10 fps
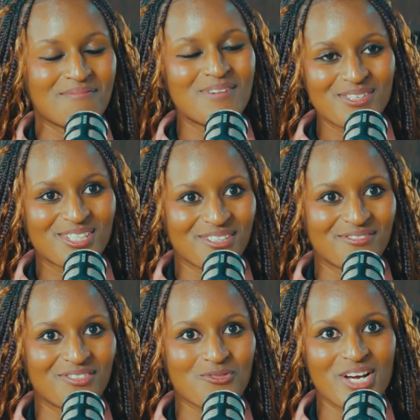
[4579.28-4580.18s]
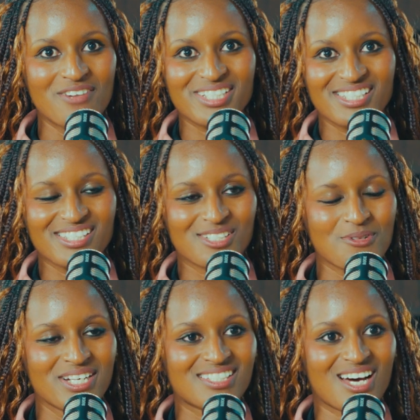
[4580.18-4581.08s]
amount of, ever since
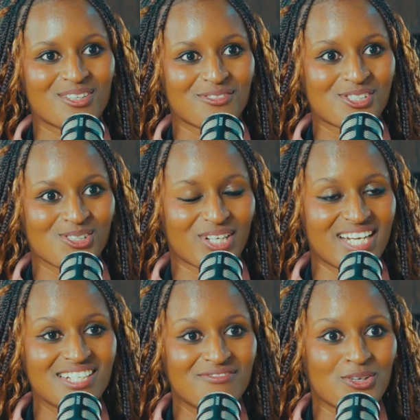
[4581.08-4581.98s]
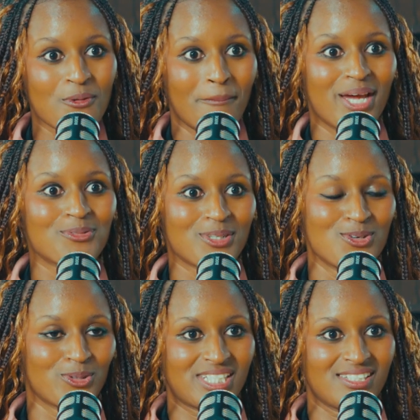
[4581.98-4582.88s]
it went out of stock, I didn't even know men
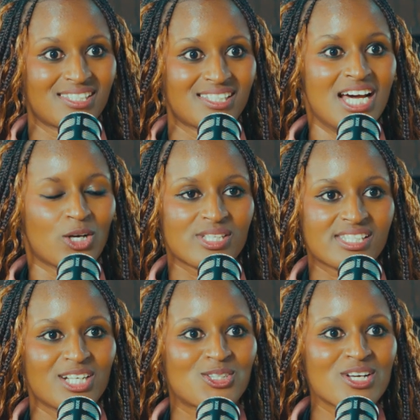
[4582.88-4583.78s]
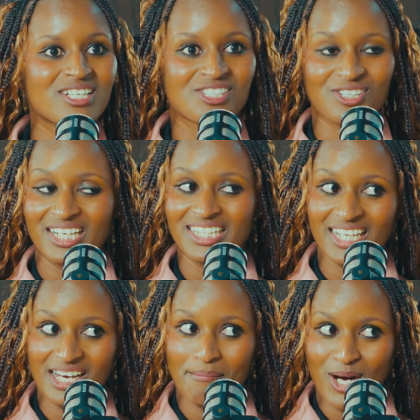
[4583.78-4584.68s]
would notice because they don't necessarily
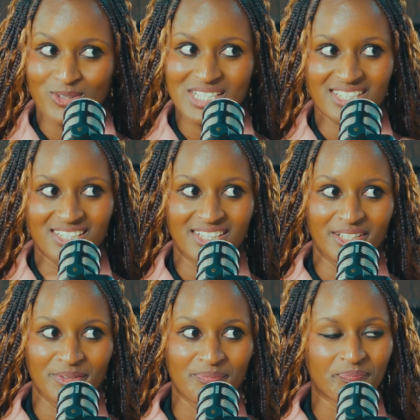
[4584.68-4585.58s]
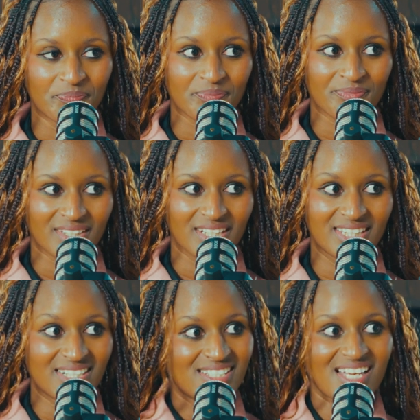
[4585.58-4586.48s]
care about the
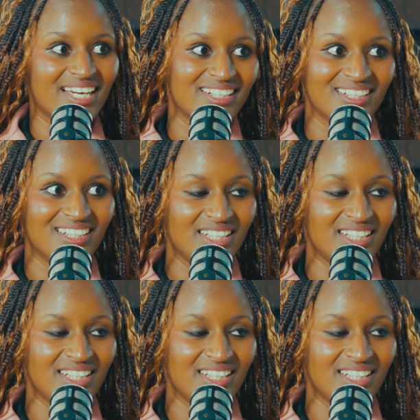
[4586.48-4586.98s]
design.